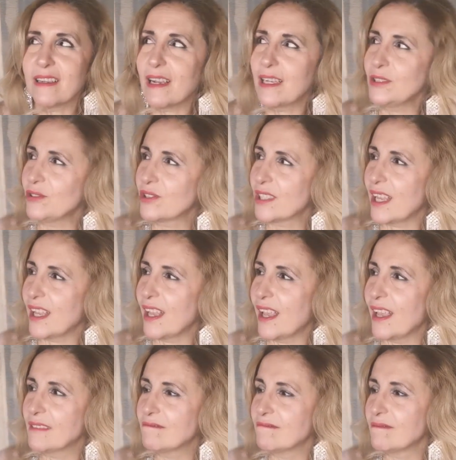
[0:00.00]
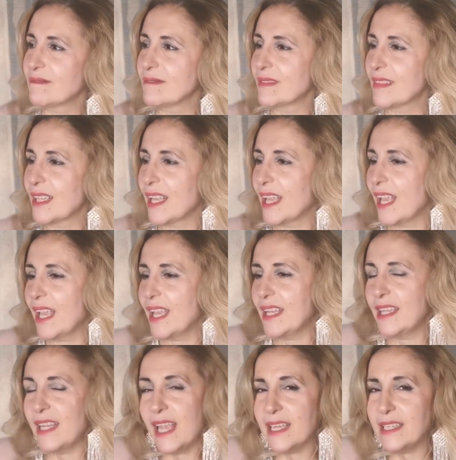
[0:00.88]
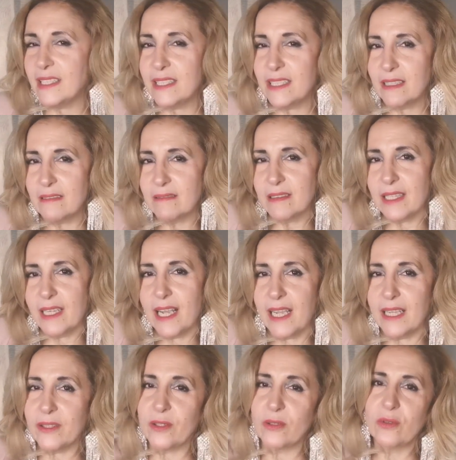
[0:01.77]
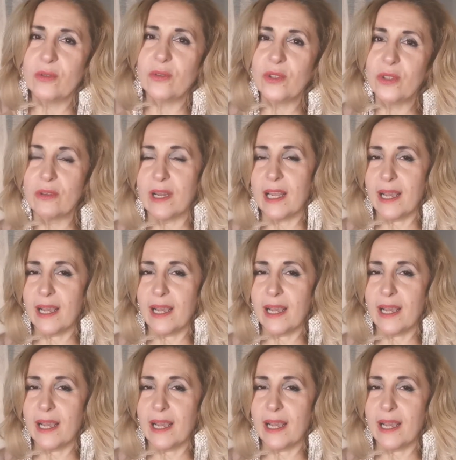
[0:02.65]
how you say, in any kind you